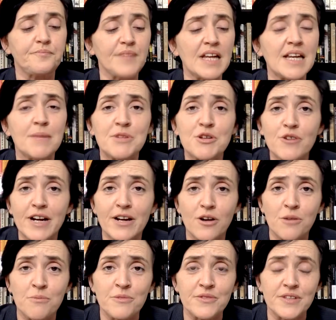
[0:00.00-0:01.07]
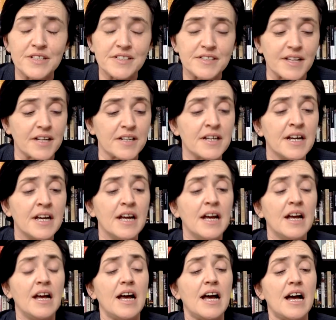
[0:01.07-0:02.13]
let me crack on with this then.
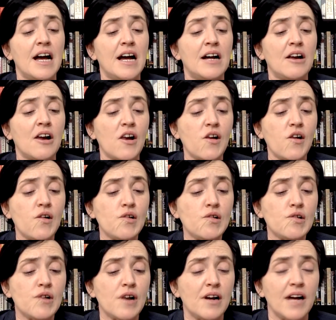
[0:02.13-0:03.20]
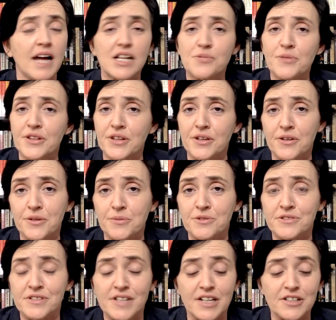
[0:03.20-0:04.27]
As with the other ones,